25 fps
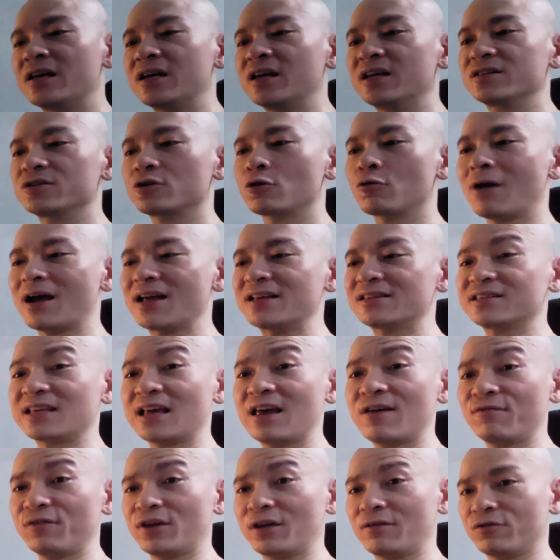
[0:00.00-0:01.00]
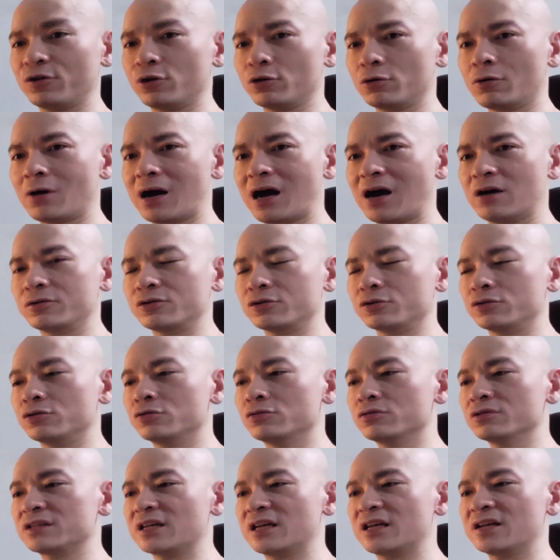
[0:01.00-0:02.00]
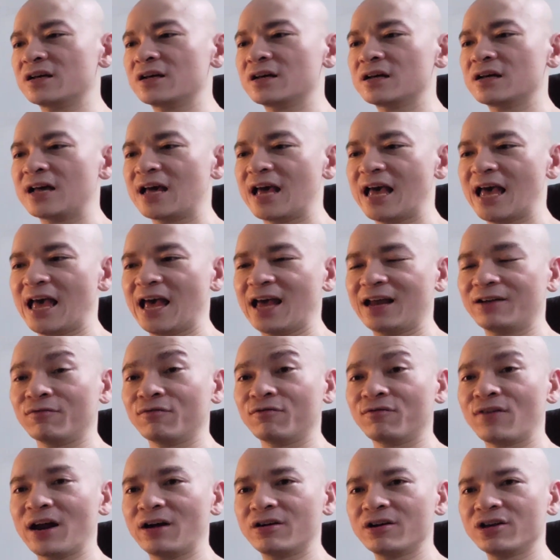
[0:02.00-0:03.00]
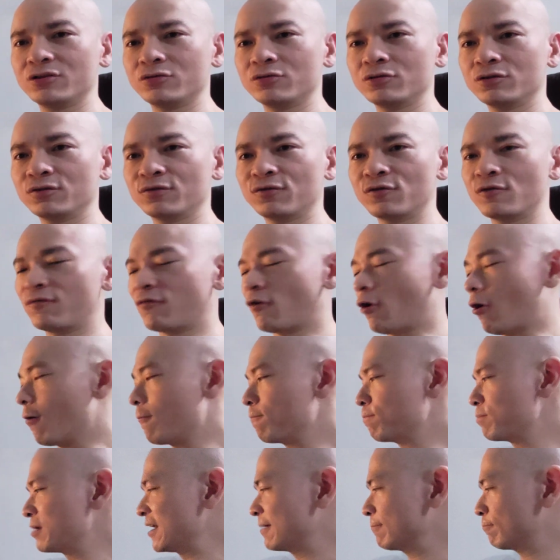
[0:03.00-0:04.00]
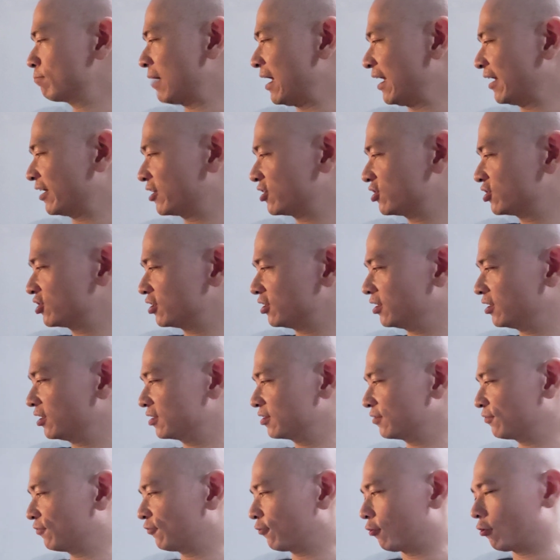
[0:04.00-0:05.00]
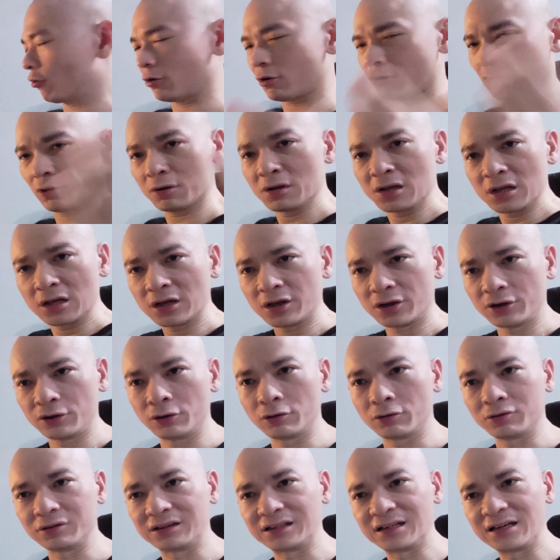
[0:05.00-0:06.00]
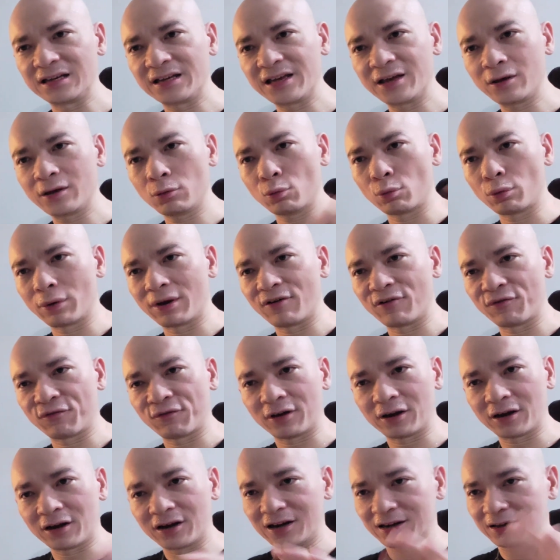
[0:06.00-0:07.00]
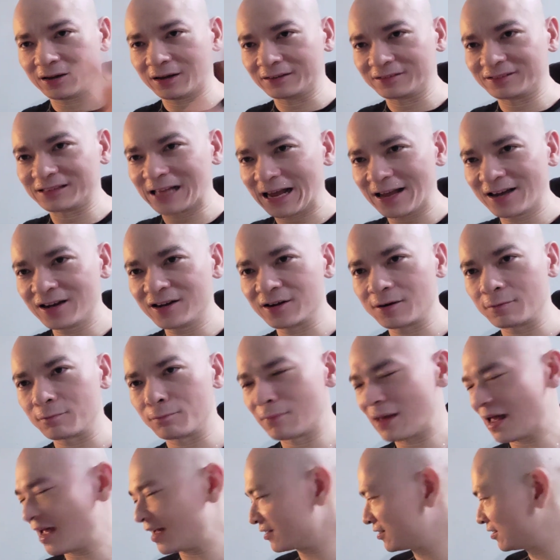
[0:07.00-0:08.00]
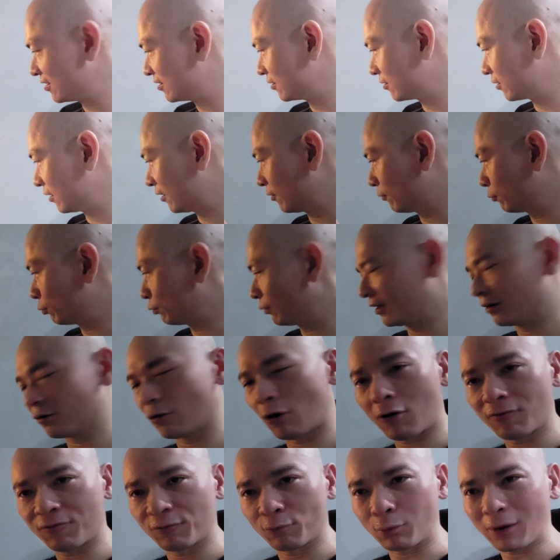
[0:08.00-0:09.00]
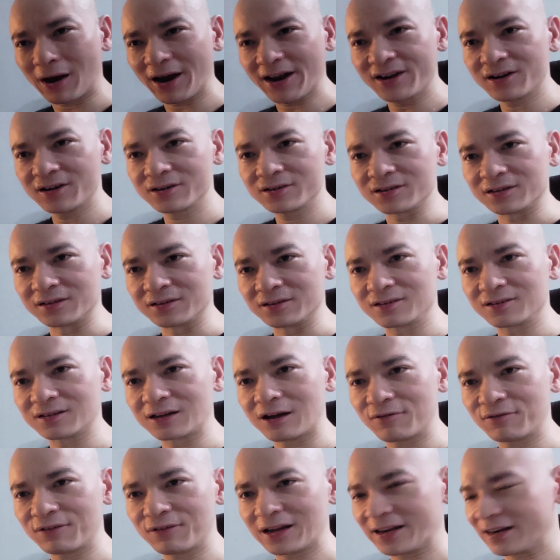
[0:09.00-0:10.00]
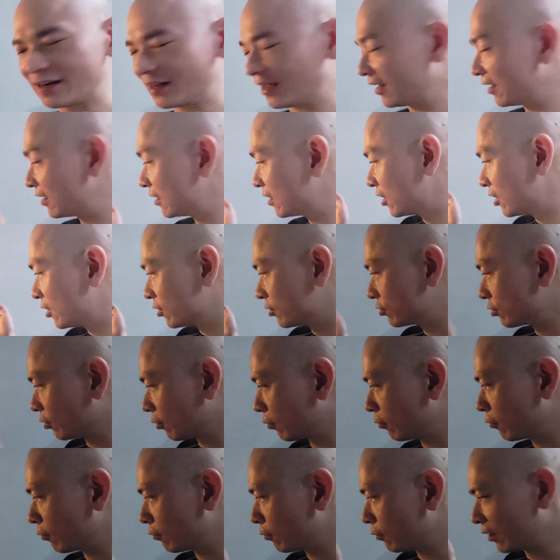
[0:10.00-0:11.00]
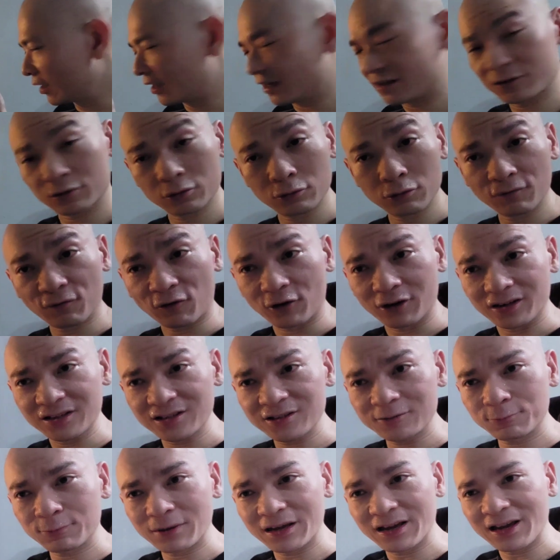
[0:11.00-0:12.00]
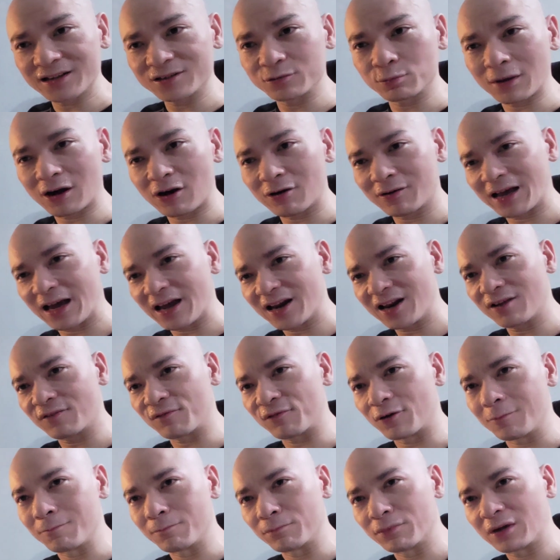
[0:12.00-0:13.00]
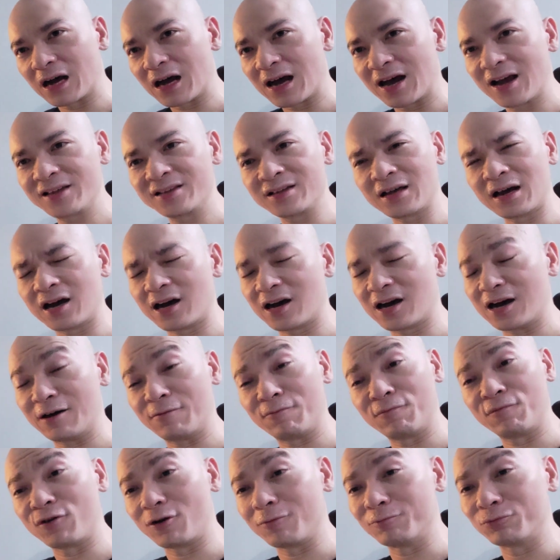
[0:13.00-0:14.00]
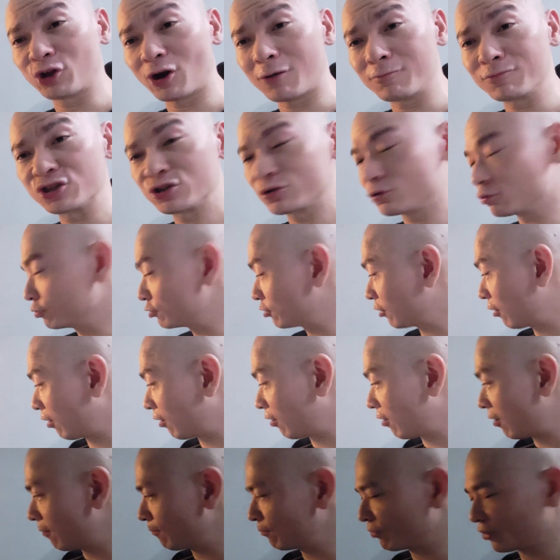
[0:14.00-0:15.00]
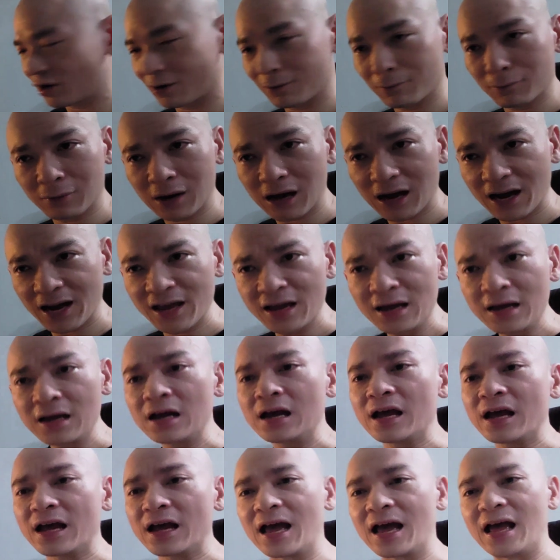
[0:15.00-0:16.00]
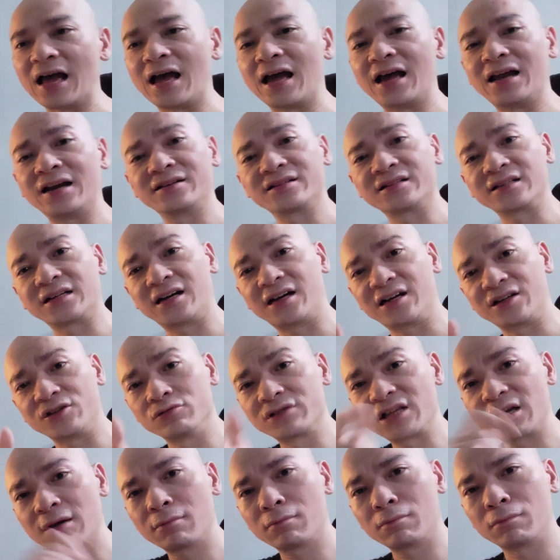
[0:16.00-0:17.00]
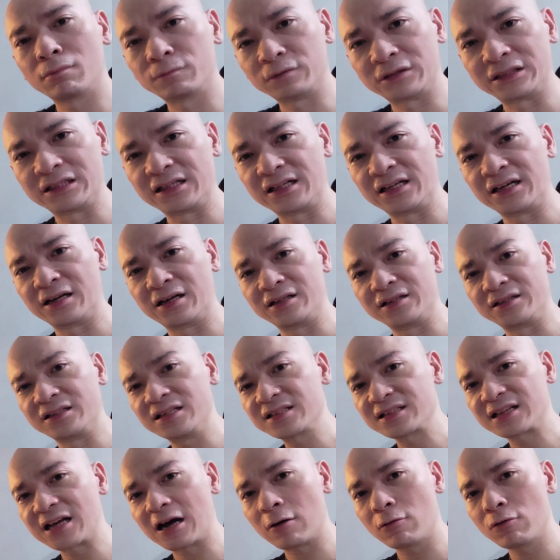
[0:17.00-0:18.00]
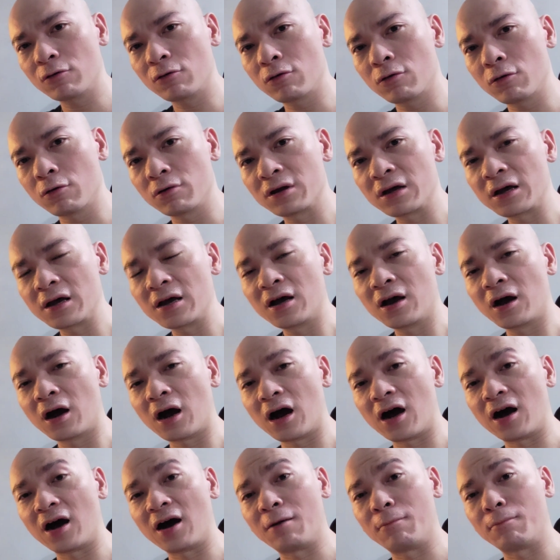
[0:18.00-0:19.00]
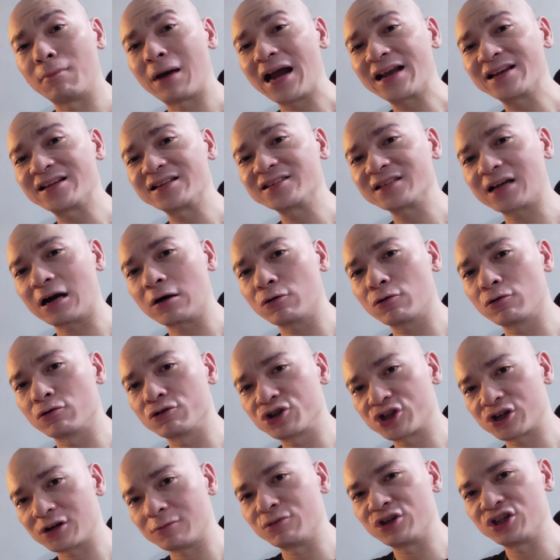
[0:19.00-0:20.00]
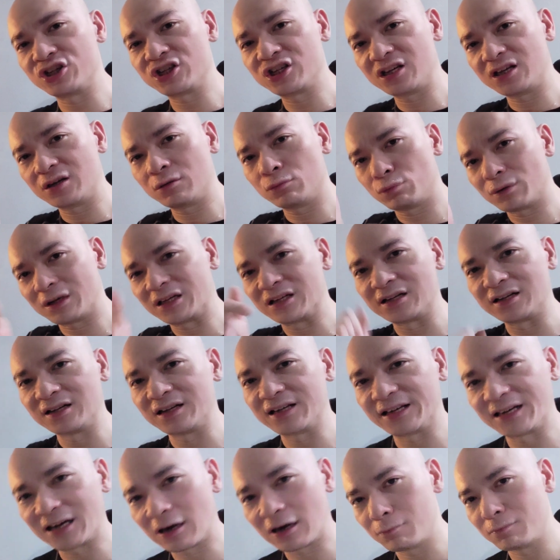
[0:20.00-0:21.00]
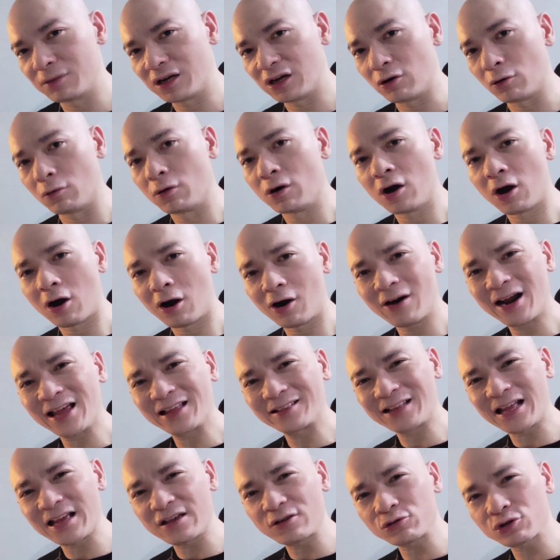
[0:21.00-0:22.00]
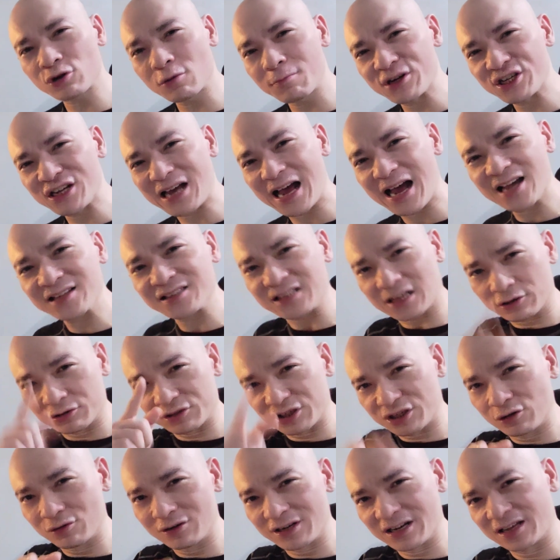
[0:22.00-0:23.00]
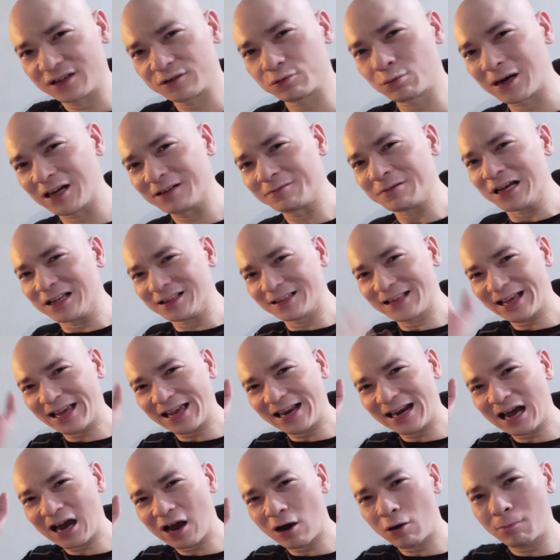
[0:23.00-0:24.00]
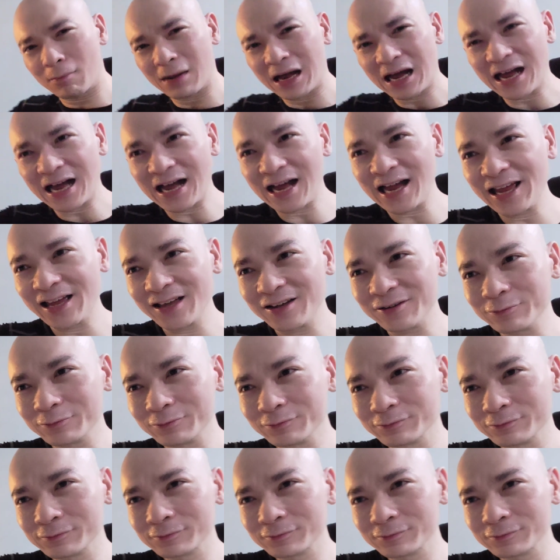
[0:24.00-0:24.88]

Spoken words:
It's quite safe if you know how to use it, and very useful for opening packages, for dealing with tangled mess of wires and stuff like that. So it's good for display as well. Get it from thomastools.com.my at using the discount code, my discount code ShermanChin, with the link down below. Alright, thank you so much, guys. I'll see you next one. Take care now. Bye.